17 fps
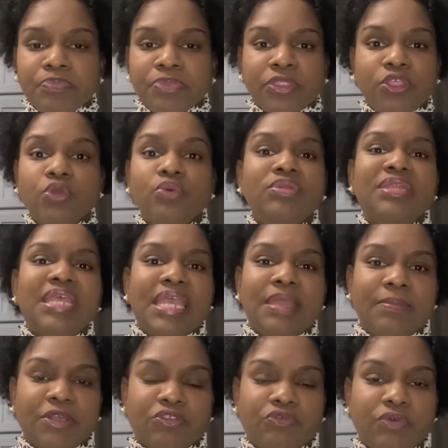you
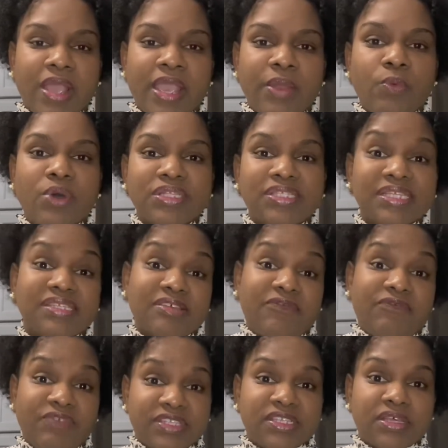name it, right? Once it's a
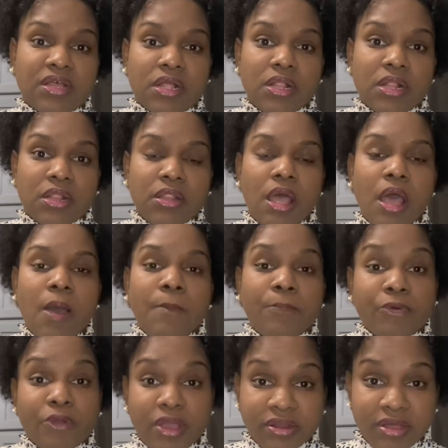physical
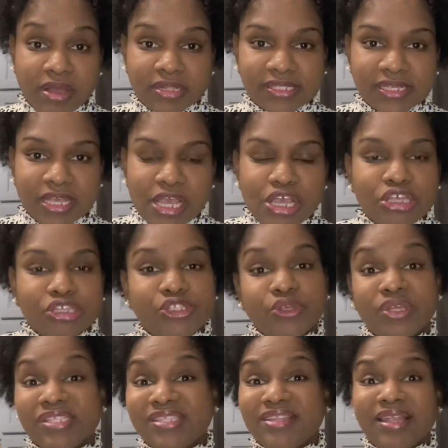product. So
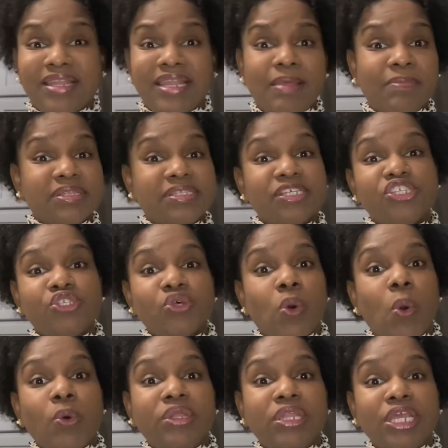it's not limited to
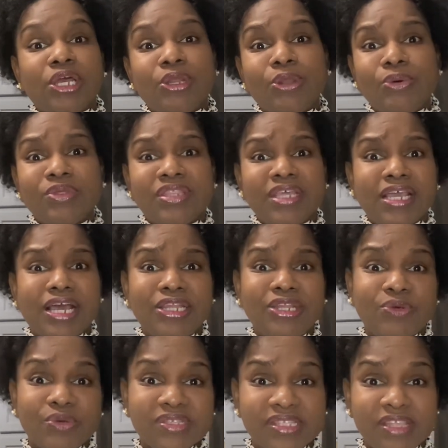only clothing and
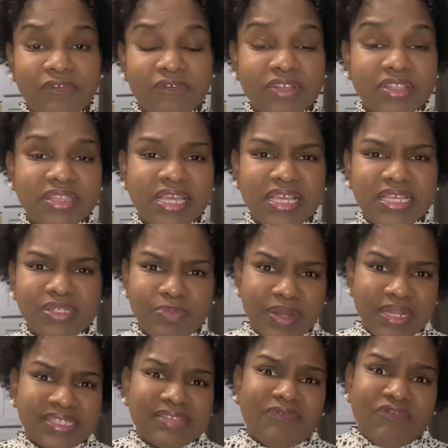those different things, but
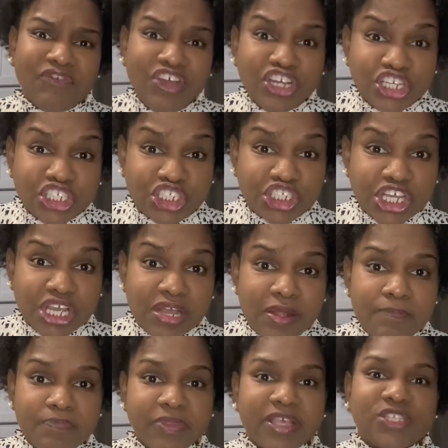it's
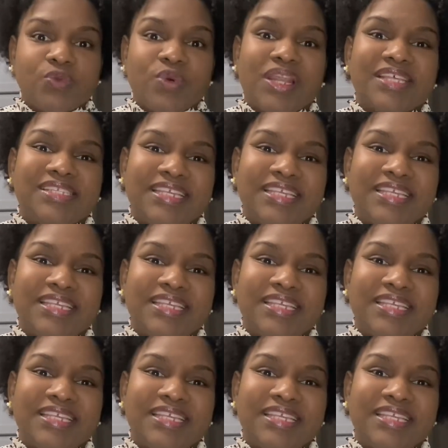furniture as well as